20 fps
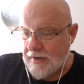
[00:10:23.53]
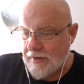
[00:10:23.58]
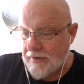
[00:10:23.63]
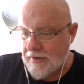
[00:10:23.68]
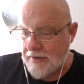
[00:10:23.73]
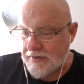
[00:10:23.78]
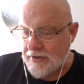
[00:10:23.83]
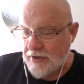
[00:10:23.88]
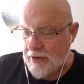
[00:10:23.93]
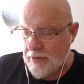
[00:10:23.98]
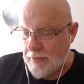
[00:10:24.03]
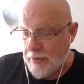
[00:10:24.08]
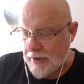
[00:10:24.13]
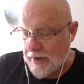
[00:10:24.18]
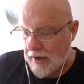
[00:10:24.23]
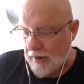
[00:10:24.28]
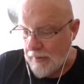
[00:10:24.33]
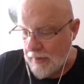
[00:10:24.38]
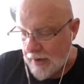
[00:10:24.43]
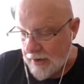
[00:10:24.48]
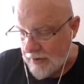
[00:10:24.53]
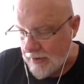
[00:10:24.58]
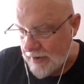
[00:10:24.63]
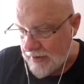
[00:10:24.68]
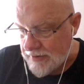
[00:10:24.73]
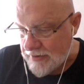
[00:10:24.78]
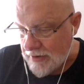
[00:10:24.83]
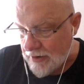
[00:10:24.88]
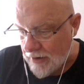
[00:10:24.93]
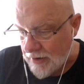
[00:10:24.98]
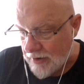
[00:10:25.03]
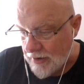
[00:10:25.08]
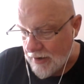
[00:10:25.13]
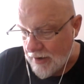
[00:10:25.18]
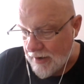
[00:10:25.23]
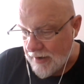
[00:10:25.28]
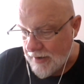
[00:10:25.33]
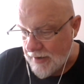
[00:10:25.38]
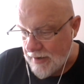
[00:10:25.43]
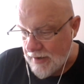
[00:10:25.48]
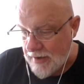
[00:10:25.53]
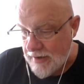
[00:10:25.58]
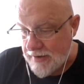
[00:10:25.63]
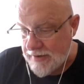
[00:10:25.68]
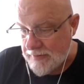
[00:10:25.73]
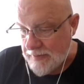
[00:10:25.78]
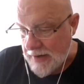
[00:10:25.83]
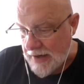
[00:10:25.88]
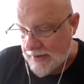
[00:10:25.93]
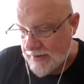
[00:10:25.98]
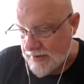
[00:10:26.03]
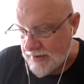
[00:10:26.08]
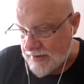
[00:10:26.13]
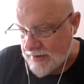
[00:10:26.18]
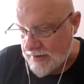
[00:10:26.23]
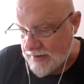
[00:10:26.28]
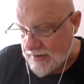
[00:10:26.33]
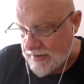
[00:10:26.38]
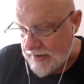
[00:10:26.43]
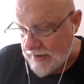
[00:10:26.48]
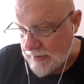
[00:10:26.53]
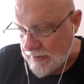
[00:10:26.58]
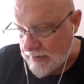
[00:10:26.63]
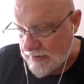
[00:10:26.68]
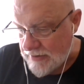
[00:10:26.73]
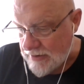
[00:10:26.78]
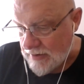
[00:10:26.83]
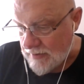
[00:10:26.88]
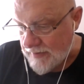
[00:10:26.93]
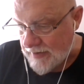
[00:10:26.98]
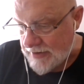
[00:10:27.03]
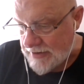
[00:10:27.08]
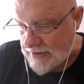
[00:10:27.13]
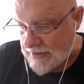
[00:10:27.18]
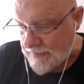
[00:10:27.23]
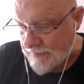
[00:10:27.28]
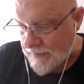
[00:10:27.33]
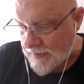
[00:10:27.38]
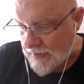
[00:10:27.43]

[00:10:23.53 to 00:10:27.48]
This other book I read is called On His Majesty's Secret Service,